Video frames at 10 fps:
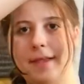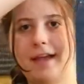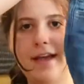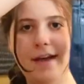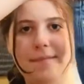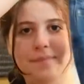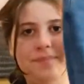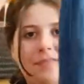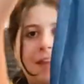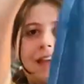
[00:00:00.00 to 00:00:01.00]
Um,
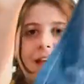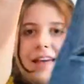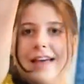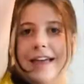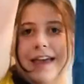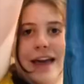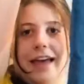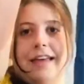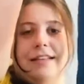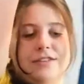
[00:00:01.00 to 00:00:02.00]

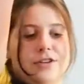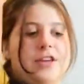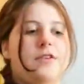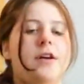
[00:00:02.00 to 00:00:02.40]
yeah, these are cute.